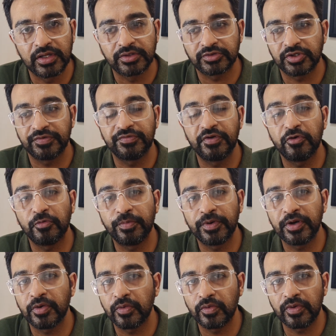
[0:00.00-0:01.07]
So if you
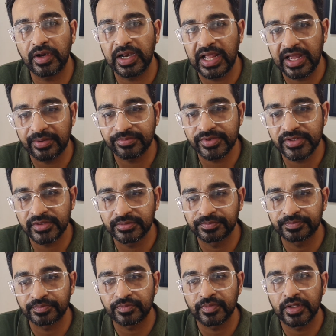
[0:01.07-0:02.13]
open your own labs,
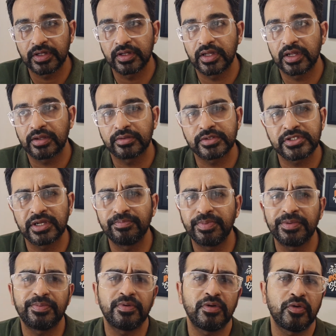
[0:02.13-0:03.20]
some
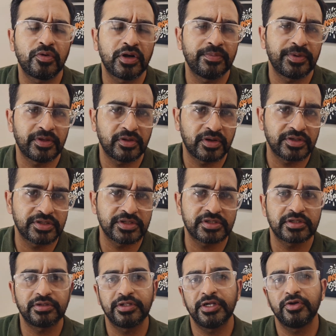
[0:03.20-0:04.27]
people, oral
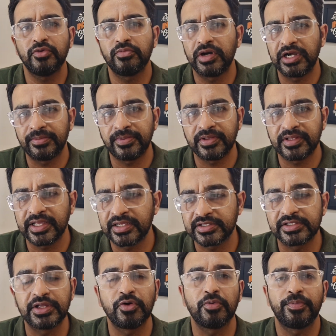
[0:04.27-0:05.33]
pathologists, they do multiple
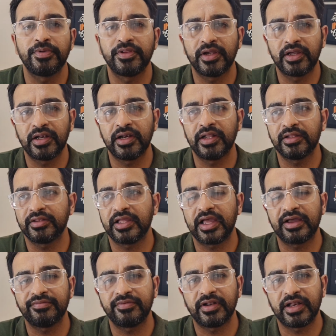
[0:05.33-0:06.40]
things. They open their clinic, they
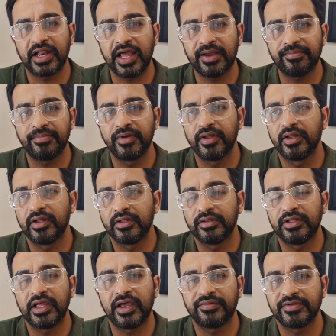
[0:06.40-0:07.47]
have their lab,
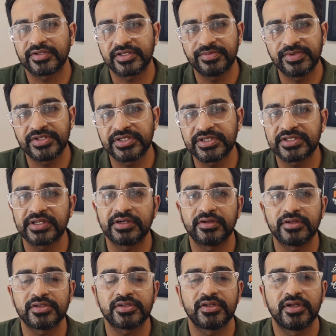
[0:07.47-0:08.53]
they have their CBCT
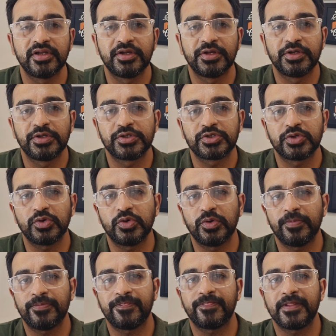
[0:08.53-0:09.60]
centers.
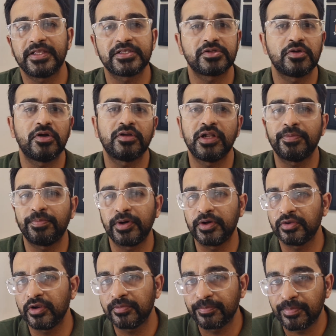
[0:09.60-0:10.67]
So it's not that
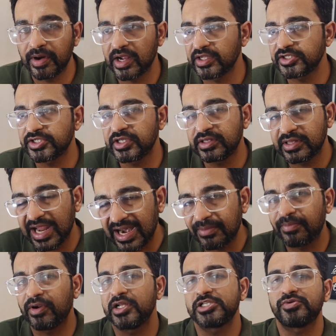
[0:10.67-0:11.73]
particular branch,
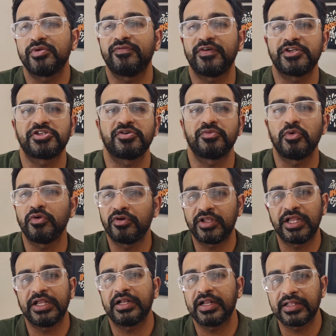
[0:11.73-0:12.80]
that branch will fetch up. Don't
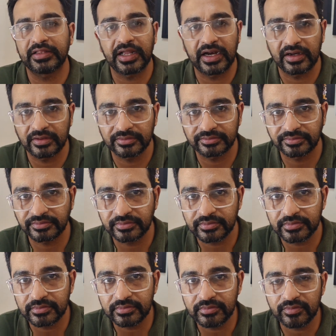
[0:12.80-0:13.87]
think like that.
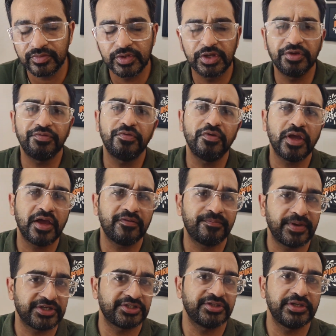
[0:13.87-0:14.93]
If you have
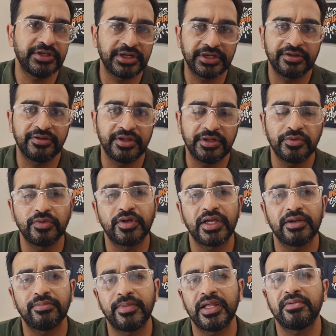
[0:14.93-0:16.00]
passion in anything, you
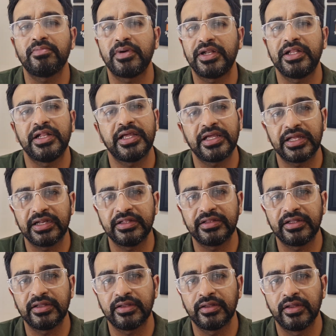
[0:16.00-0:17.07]
can make money like
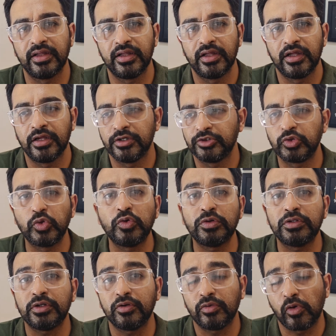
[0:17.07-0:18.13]
anything.
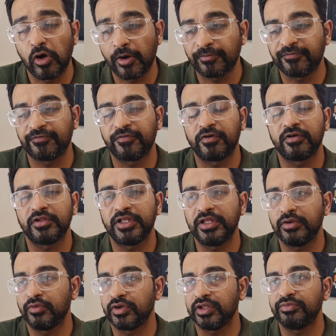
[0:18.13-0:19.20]
Don't opt for
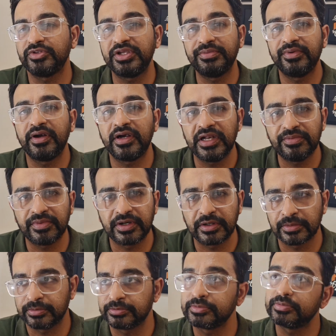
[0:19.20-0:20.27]
okay, mujhe immediately
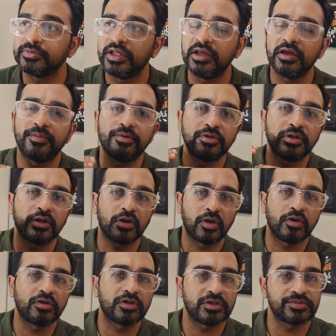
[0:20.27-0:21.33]
money. Think about the
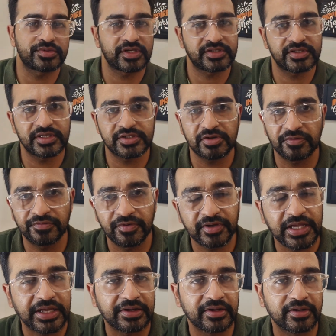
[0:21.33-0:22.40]
long-term success of your
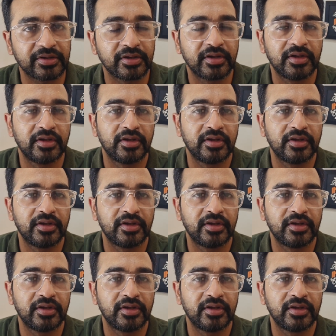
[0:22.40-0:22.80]
career.